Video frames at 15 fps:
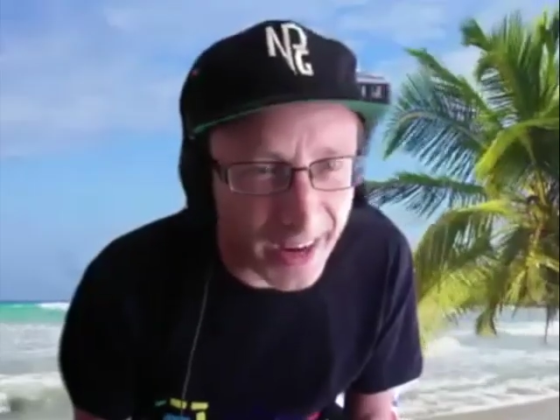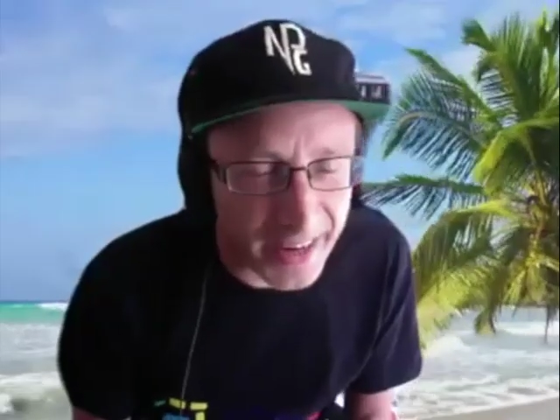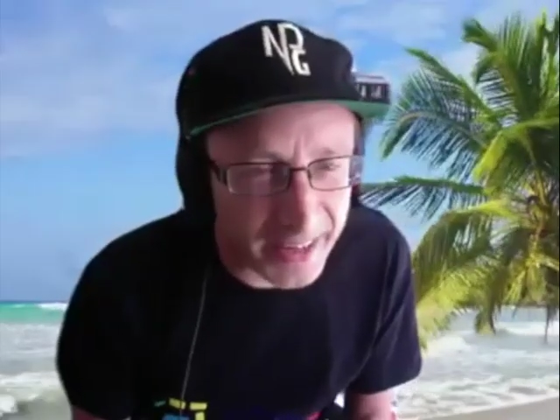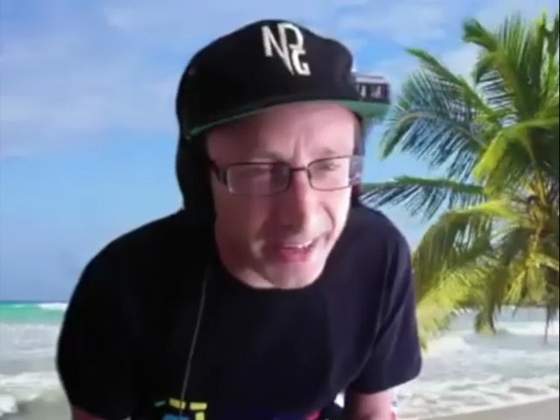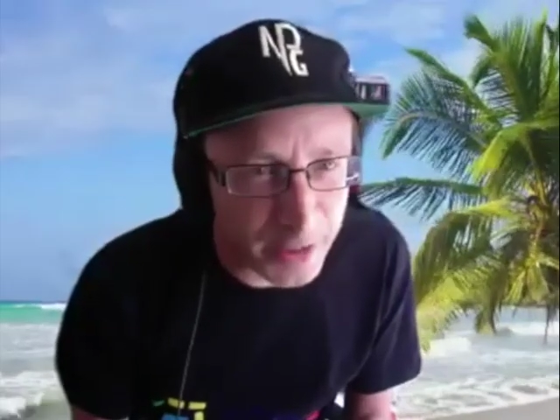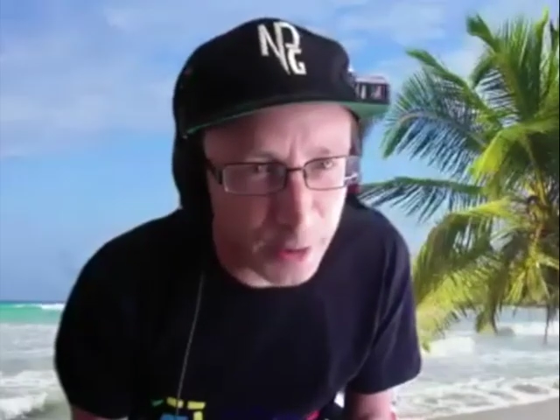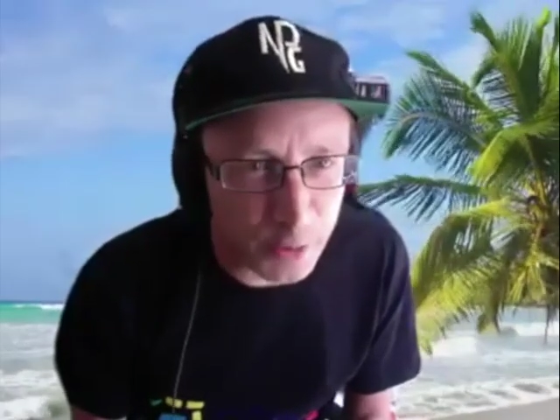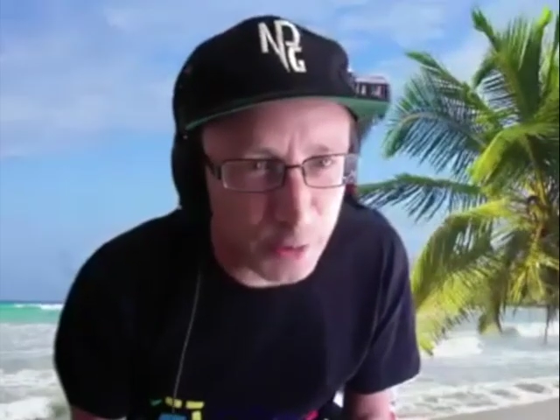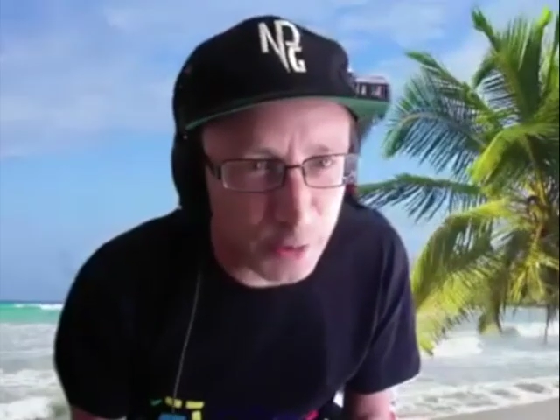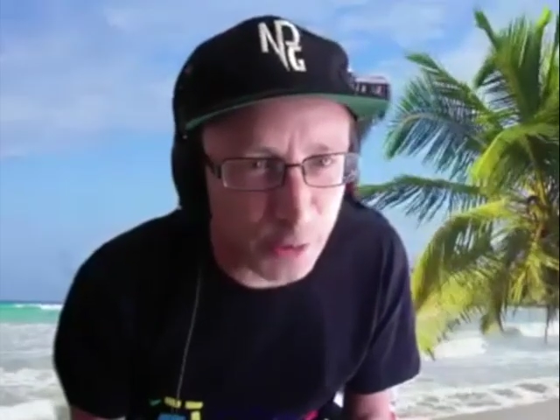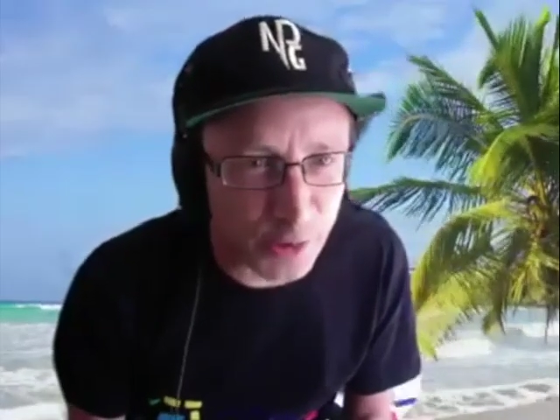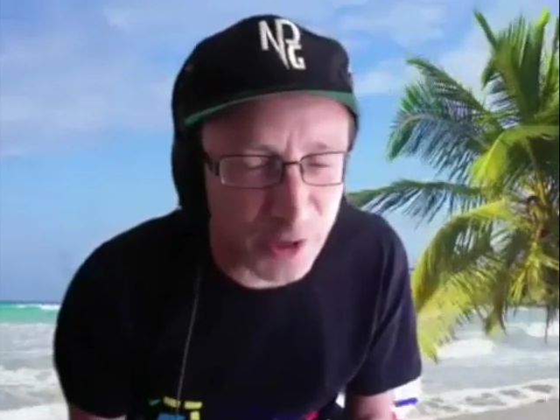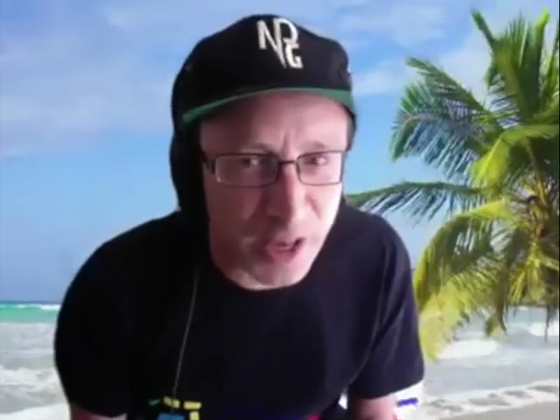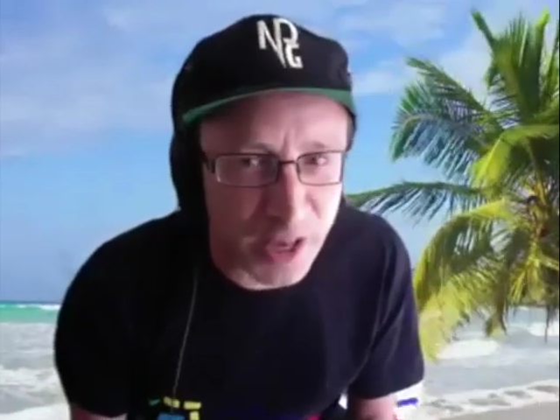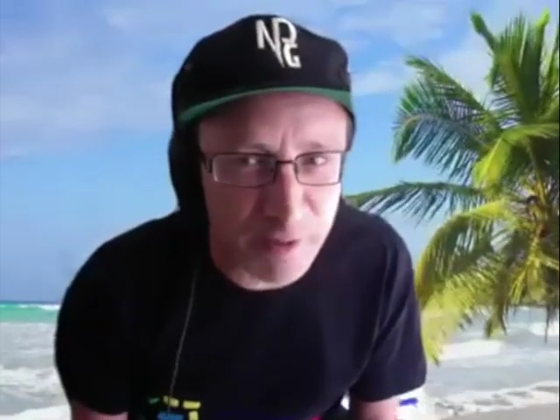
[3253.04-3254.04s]
You
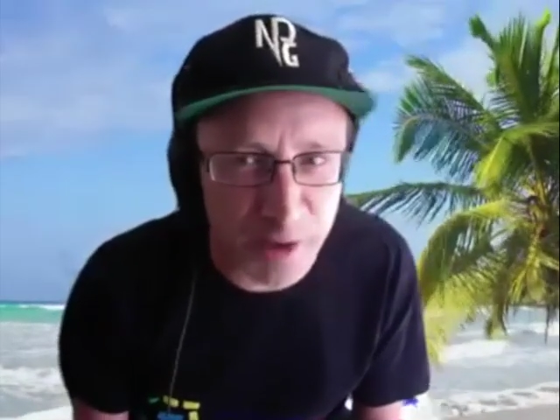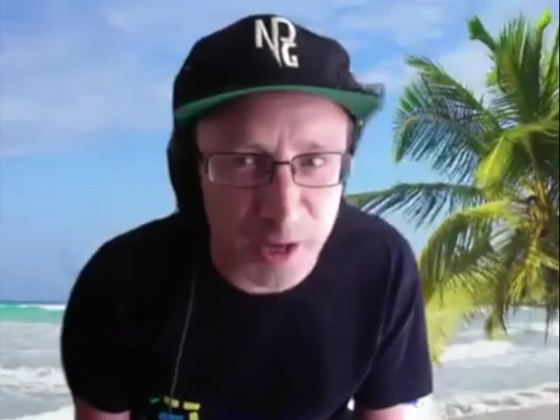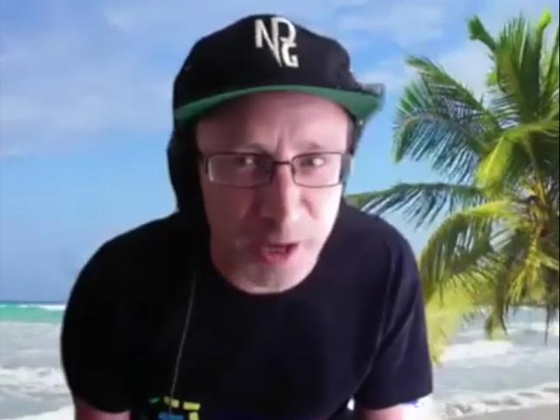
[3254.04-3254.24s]
should never,